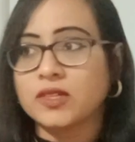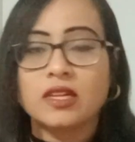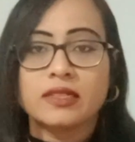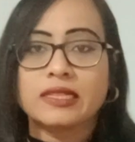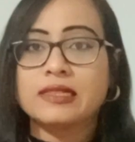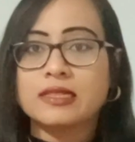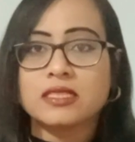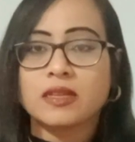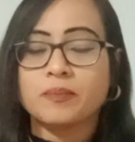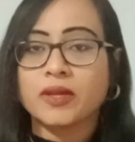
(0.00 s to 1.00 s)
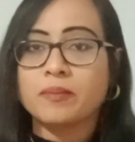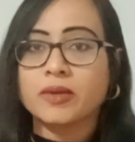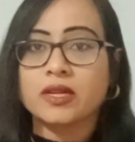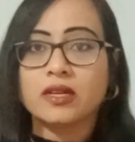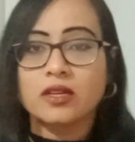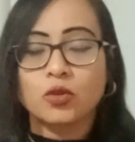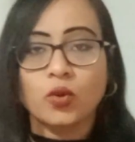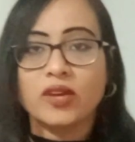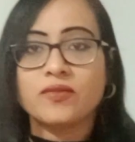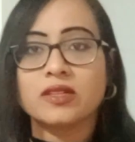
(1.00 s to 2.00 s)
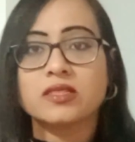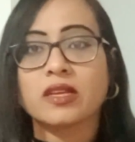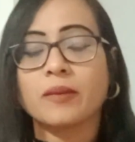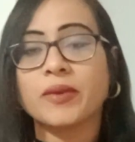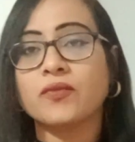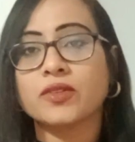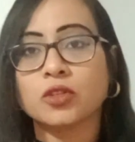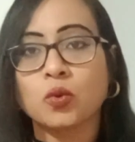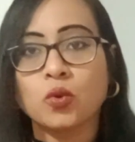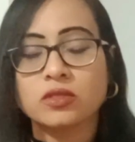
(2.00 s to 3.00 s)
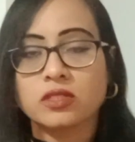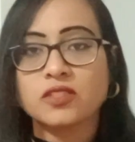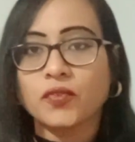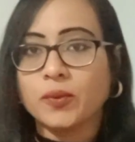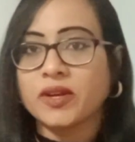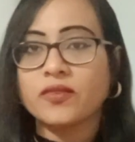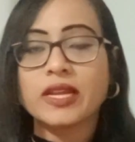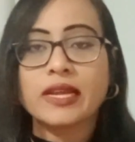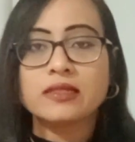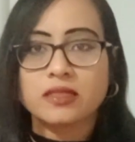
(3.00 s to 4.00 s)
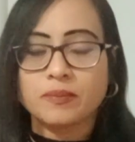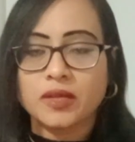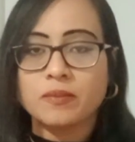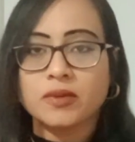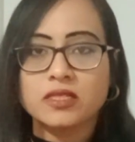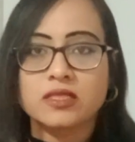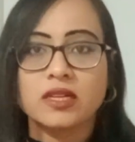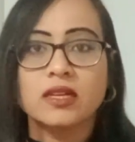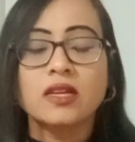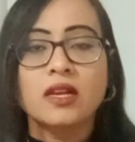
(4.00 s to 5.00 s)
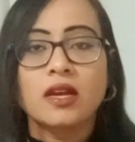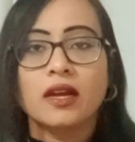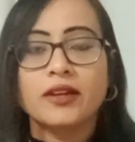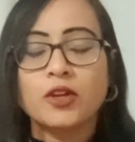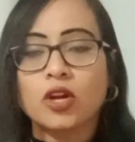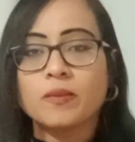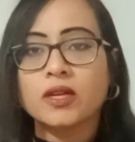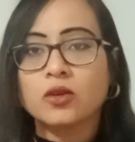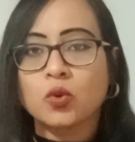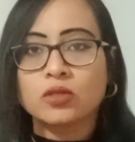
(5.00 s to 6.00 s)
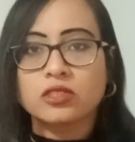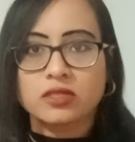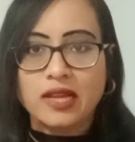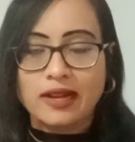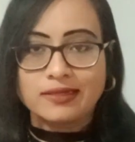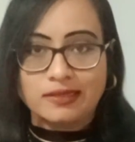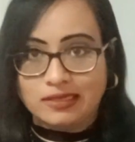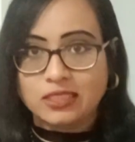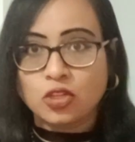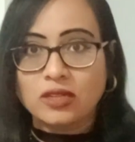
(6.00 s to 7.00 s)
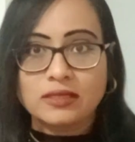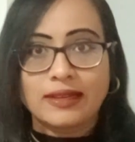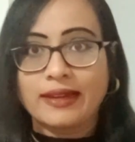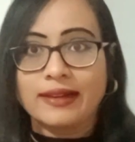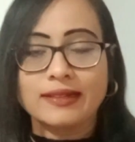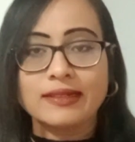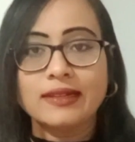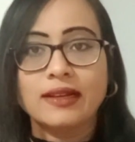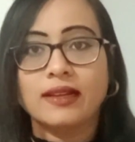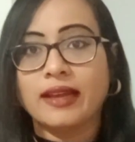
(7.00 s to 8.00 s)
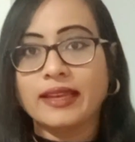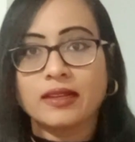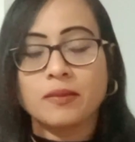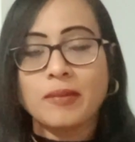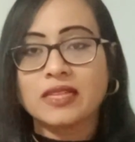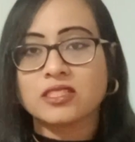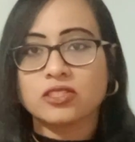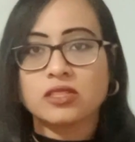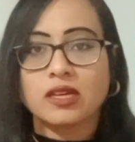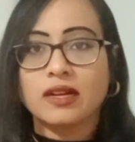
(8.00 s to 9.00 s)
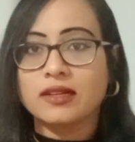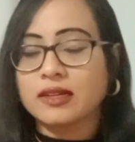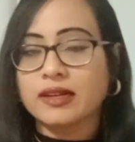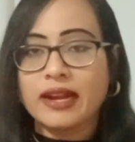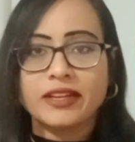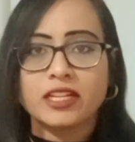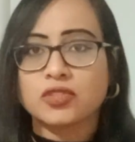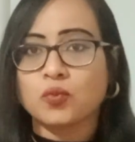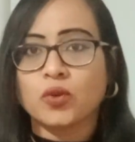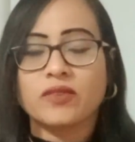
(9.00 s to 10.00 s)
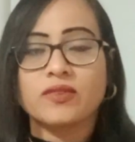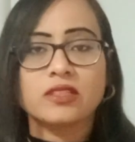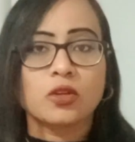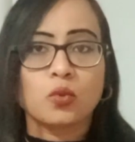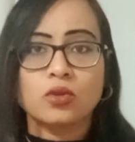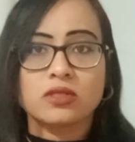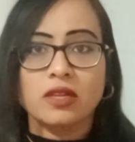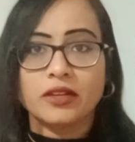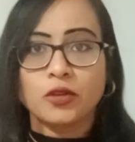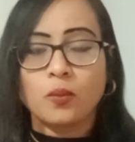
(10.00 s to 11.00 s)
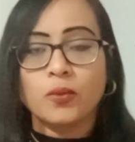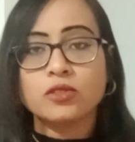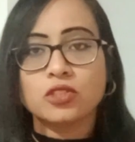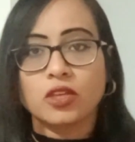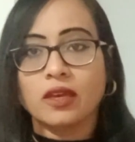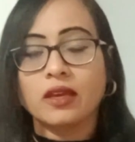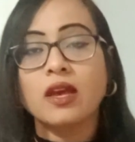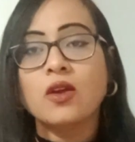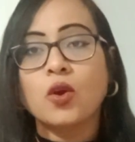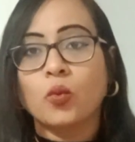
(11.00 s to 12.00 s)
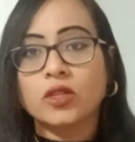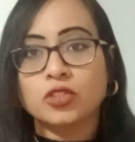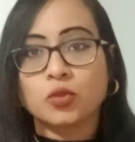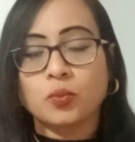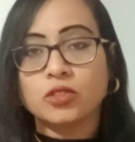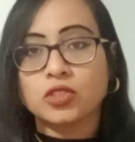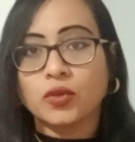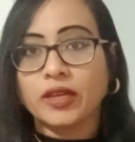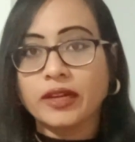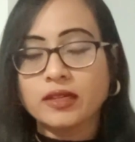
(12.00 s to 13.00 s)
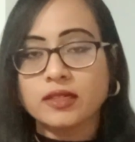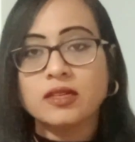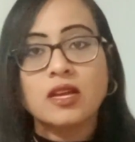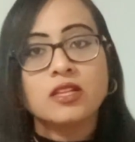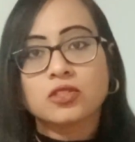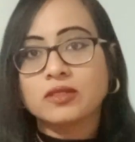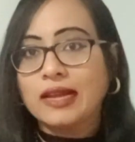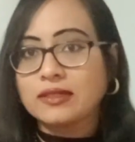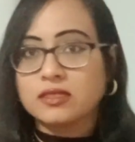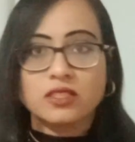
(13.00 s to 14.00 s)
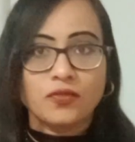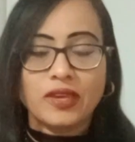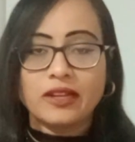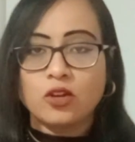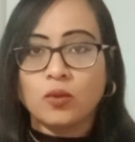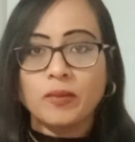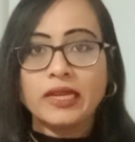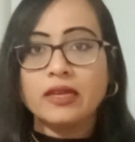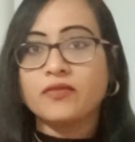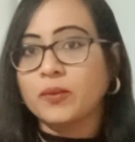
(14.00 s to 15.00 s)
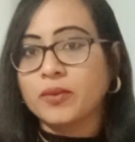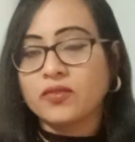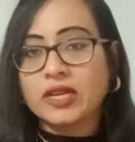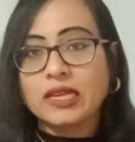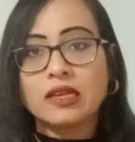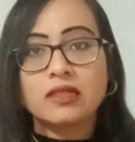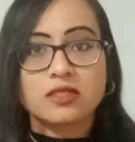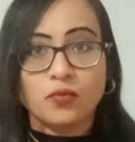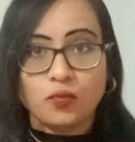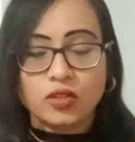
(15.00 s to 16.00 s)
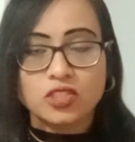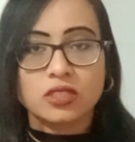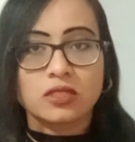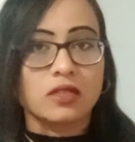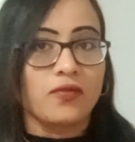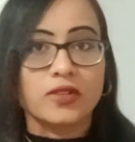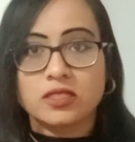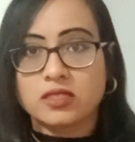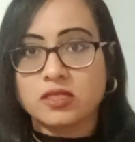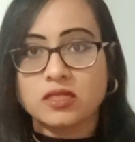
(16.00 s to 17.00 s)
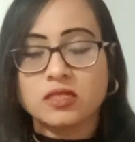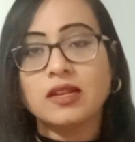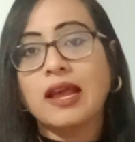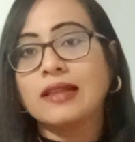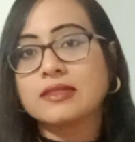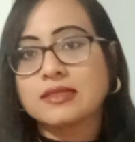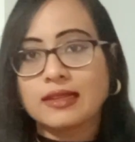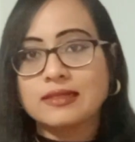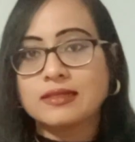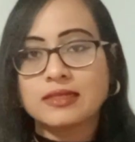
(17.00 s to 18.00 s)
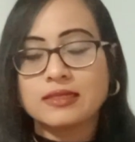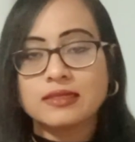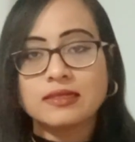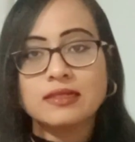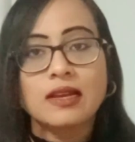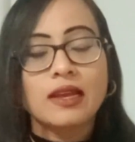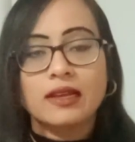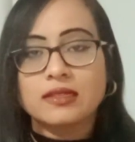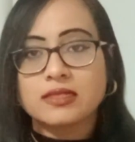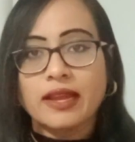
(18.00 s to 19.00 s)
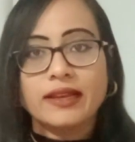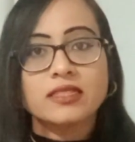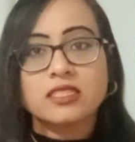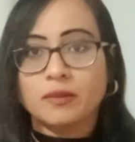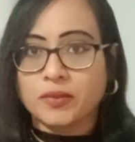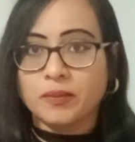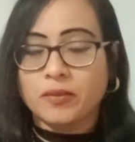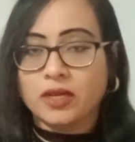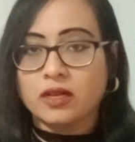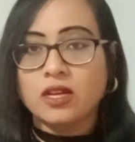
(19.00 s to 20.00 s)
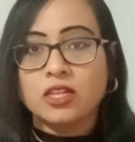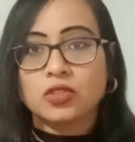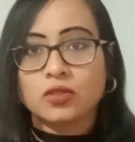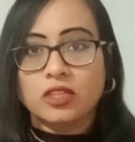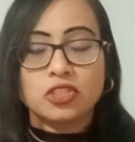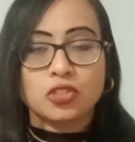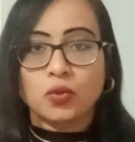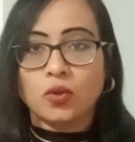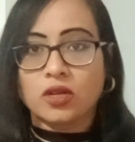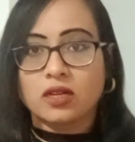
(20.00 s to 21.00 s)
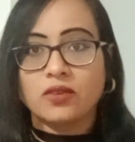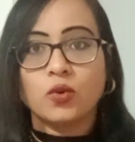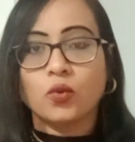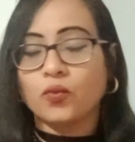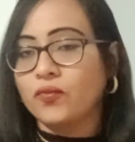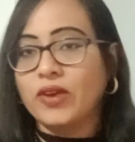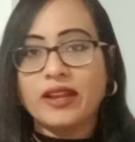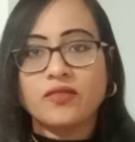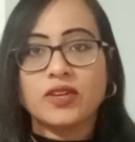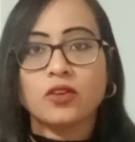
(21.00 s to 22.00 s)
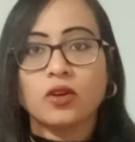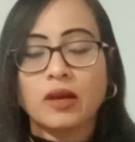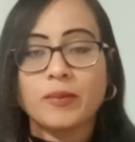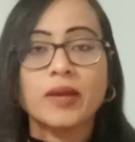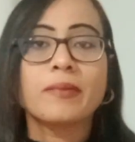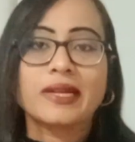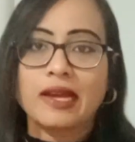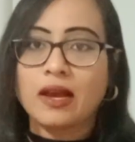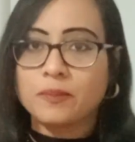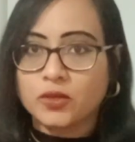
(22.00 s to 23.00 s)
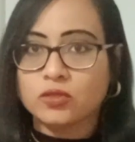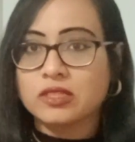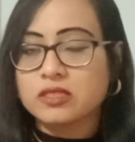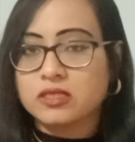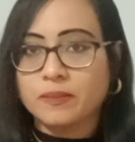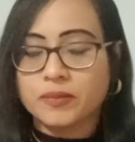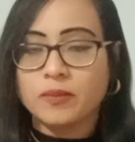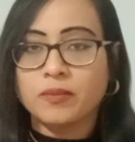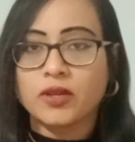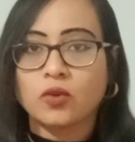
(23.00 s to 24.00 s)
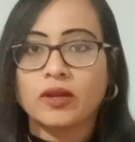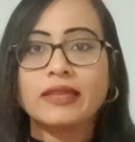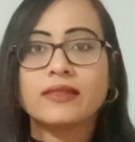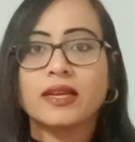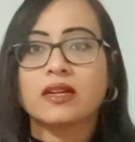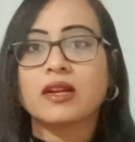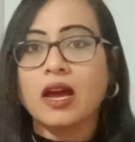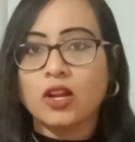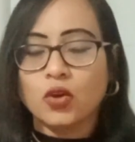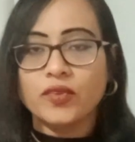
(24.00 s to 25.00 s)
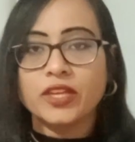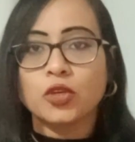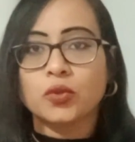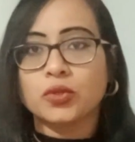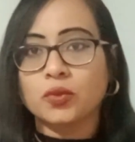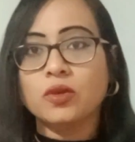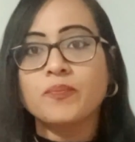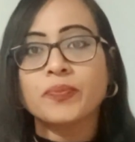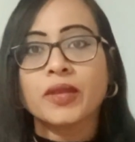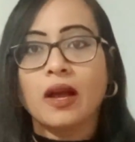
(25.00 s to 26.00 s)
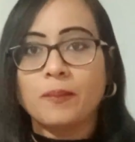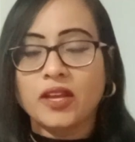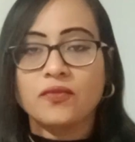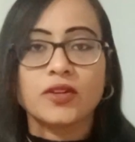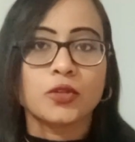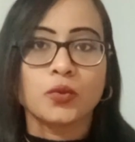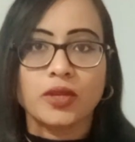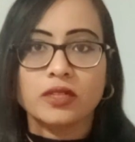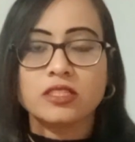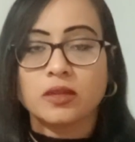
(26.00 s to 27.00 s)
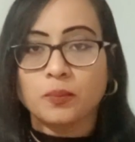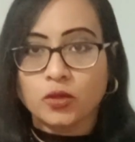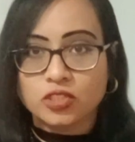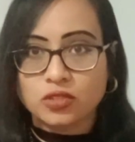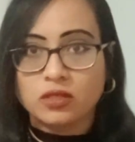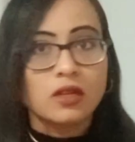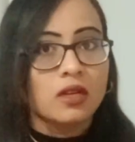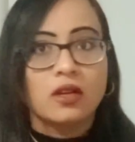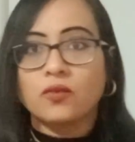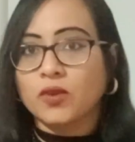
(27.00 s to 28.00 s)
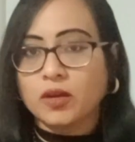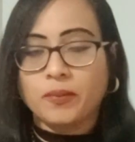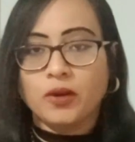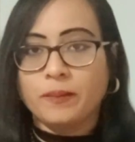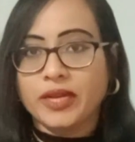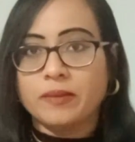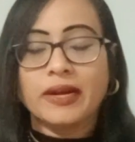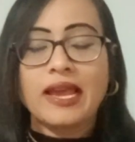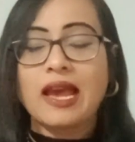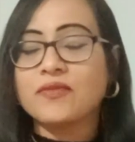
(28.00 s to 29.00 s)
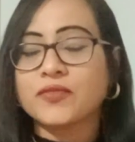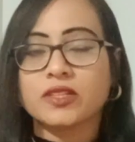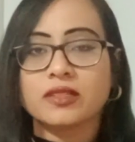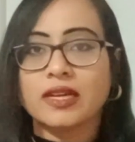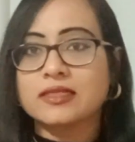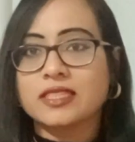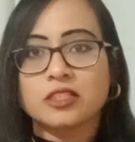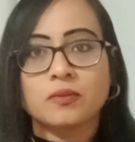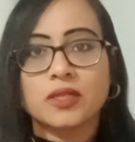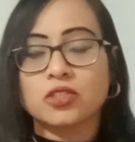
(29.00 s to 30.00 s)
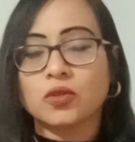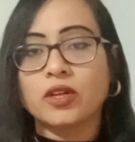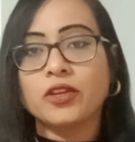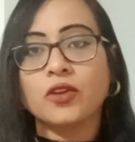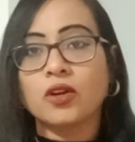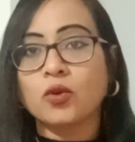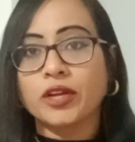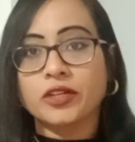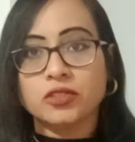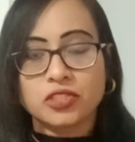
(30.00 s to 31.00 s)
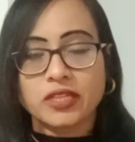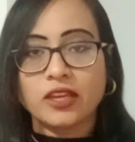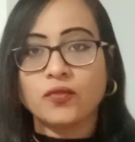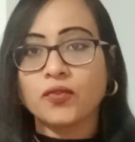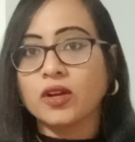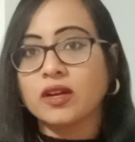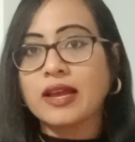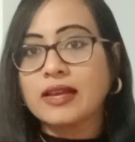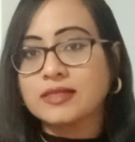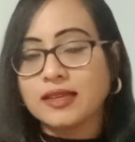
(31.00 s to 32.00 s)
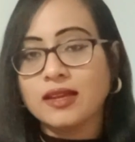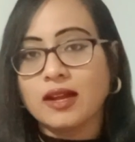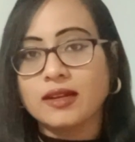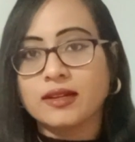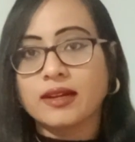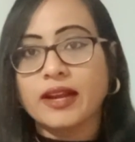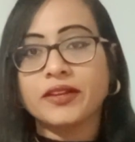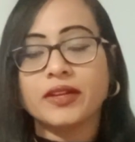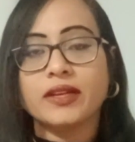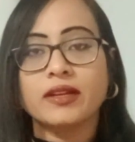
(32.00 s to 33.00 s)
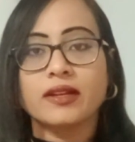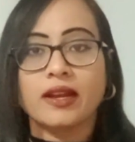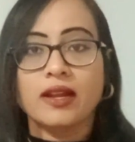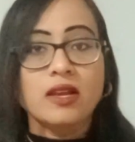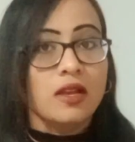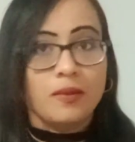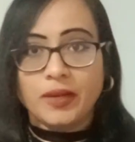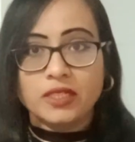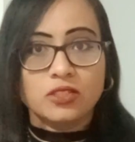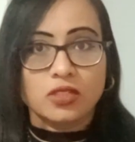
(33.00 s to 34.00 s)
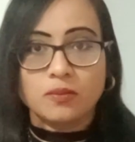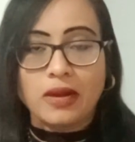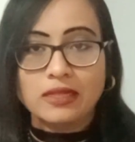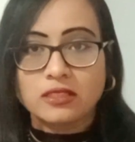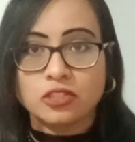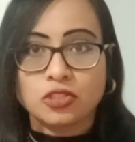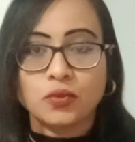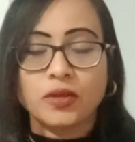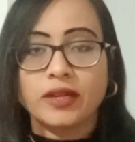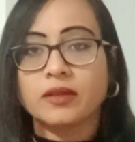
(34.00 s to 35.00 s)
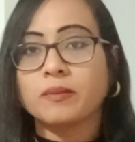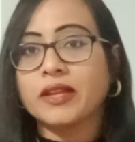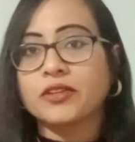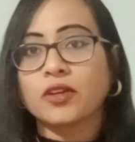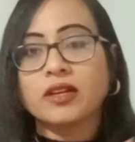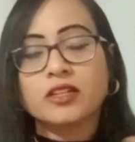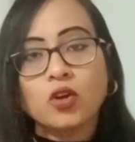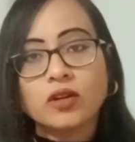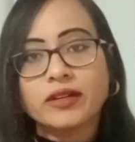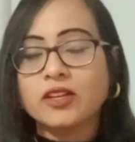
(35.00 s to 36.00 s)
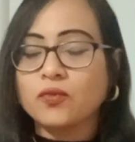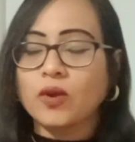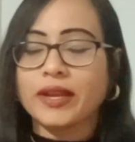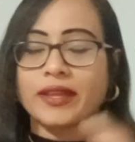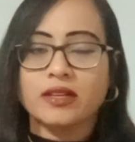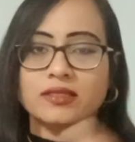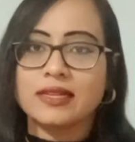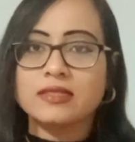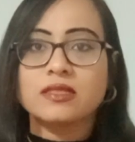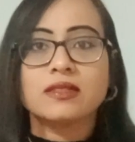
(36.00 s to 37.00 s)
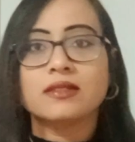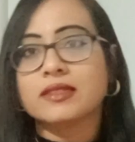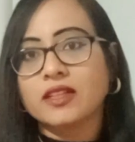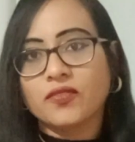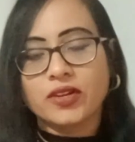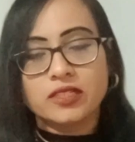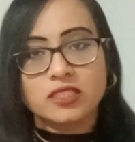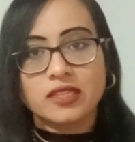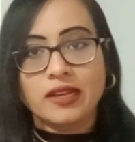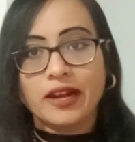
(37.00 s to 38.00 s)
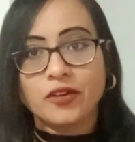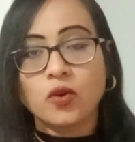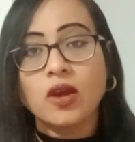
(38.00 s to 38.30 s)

till this September. Whoever is coming for the courses, February and September is the normal course start here, like in masters or undergraduates, whatever the course that you're pursuing, wanted to pursue here. So that is the way normally. February is the first season, and the second season is like a September. So these two are whenever you're coming, but up to this September only they are allowing you to apply for 2 years post work permit. But after that 6 months only you're going to stay if you're as an undergraduate and means master student, but you're a doctorate 1 year, that is a different scenario.